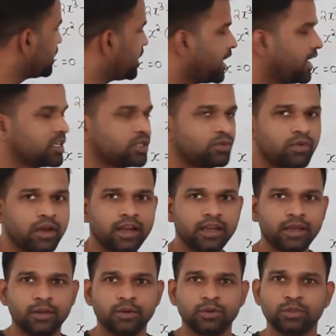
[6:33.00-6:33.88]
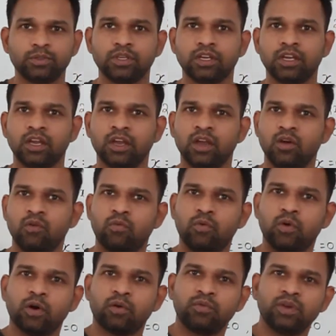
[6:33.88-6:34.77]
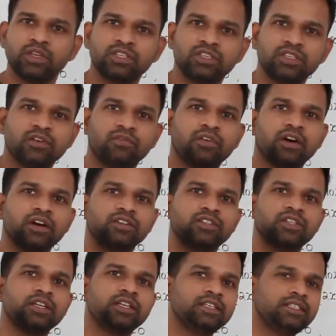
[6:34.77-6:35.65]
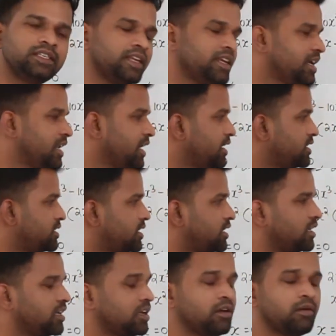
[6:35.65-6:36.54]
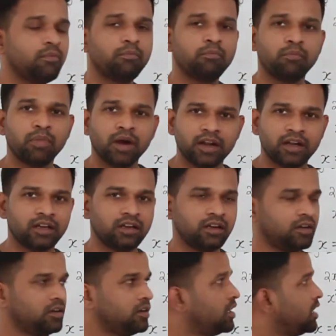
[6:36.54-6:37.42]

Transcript: the x values for which the function is increasing. But